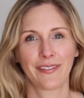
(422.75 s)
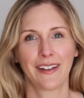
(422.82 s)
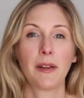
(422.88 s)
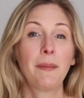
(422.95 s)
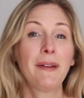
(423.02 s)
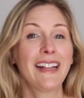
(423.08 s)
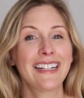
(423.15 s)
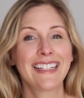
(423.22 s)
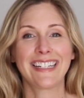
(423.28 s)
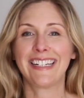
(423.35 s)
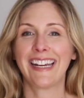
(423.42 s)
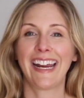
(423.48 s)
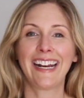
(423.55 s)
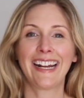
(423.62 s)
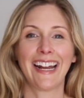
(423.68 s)
Maybe that's
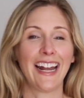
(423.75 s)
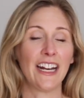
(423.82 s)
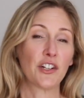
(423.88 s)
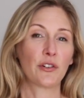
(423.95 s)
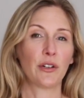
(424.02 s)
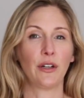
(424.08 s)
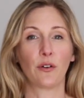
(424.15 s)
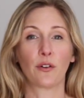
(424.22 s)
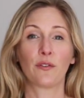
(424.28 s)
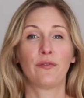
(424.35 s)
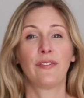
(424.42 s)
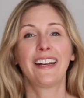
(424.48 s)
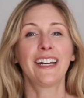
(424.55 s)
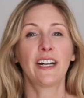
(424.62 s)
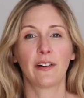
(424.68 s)
data entry or
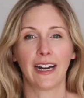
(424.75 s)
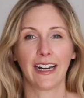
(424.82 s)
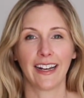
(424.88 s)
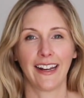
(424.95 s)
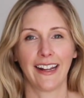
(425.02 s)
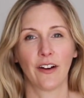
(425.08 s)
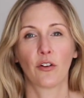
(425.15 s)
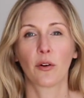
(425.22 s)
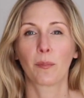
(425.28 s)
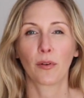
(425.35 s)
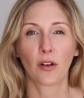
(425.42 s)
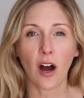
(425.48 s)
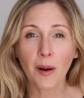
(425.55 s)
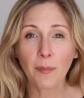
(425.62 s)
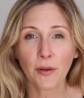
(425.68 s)
video editing or
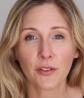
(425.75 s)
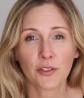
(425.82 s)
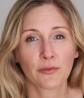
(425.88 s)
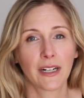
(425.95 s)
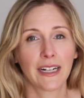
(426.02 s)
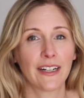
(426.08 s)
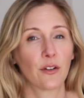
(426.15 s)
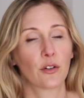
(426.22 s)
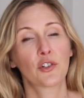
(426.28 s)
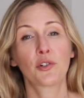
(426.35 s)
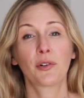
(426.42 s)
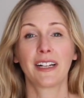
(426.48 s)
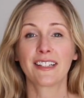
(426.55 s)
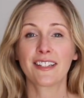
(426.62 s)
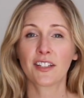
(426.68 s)
blog post writing or
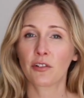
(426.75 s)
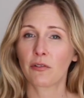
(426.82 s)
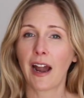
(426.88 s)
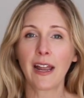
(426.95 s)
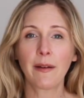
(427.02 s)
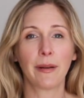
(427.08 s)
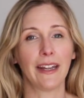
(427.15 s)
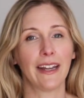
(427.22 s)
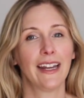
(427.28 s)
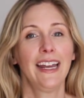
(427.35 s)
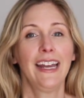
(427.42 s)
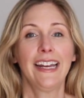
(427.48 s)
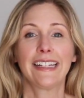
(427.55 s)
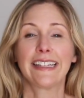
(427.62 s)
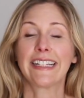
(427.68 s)
transcribing.
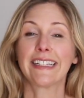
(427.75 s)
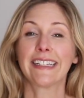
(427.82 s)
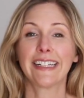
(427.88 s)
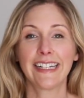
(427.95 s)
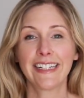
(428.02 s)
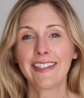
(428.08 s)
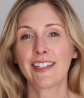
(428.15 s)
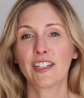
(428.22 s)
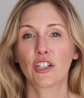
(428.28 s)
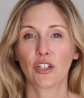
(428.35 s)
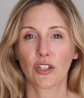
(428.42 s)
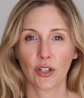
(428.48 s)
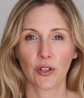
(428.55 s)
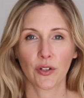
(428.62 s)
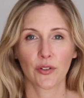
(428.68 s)
The list
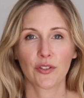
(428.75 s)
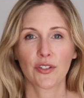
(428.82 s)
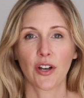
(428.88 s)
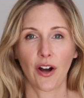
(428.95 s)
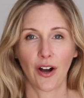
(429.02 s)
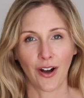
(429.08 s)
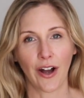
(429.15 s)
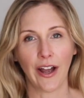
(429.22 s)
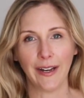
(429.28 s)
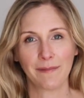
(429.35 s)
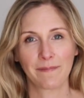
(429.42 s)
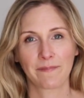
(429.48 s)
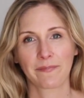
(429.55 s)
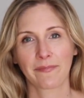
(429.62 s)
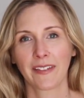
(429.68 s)
goes on.
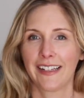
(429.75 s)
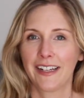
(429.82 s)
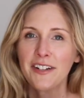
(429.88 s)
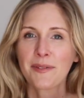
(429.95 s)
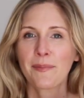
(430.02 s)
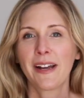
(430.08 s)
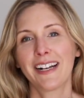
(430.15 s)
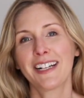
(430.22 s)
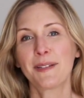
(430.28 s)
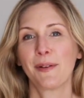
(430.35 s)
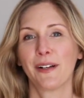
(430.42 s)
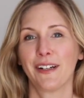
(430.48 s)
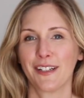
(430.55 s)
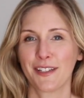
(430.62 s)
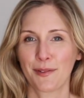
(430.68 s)
Here's my
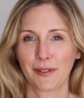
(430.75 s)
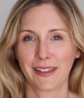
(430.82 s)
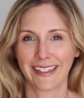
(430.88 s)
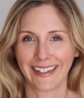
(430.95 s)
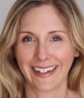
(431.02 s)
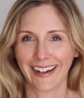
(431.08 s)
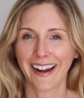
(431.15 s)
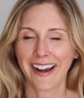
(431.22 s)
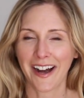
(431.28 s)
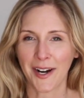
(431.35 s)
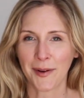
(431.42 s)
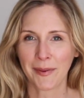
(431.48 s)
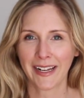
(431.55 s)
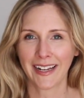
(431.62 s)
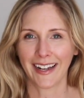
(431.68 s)
experience with the gig
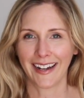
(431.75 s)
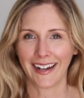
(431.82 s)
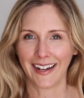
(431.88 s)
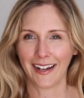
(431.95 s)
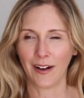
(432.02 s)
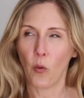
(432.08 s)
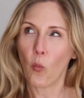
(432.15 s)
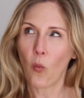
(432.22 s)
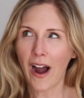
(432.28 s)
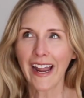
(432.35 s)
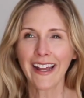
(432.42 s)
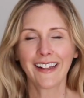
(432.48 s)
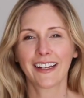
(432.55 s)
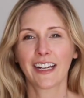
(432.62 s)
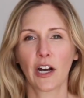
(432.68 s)
economy. A
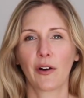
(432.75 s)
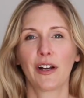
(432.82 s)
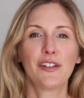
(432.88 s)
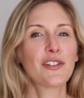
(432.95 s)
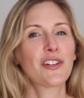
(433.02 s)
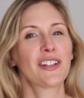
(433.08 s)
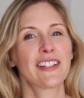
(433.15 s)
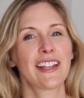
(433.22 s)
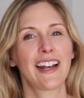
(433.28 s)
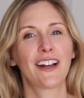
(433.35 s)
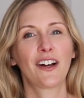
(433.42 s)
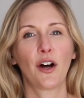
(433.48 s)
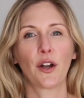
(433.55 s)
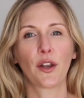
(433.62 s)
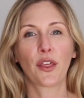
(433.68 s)
while ago, I used a site
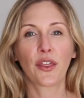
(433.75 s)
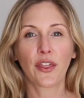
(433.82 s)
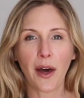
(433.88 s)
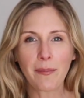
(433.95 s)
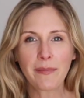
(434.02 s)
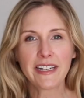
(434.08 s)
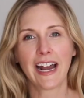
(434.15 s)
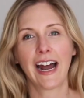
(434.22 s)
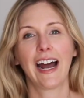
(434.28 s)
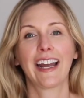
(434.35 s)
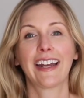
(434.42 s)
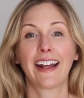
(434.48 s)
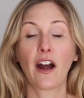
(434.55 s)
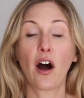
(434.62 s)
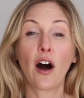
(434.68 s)
called Thumbtack
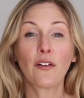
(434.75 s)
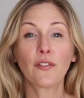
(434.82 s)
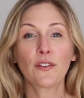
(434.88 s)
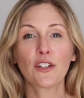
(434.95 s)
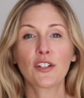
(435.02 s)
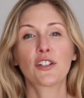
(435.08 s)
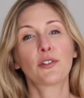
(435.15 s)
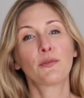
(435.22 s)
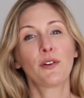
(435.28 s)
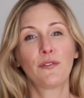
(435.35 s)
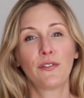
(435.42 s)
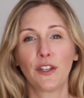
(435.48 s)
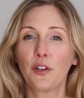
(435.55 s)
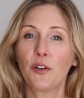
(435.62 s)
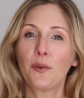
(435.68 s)
and I offered to
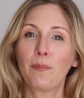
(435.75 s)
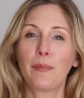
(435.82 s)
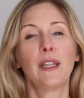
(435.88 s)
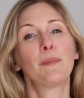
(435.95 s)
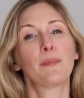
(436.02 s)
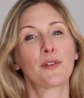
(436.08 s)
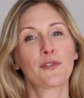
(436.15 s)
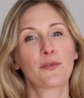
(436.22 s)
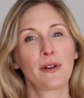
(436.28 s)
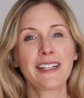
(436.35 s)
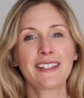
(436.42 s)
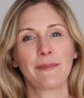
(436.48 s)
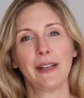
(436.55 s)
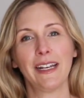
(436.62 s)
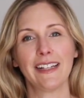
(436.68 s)
review people's
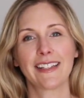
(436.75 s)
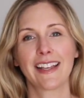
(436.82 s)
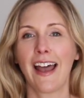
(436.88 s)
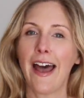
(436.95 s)
resumes.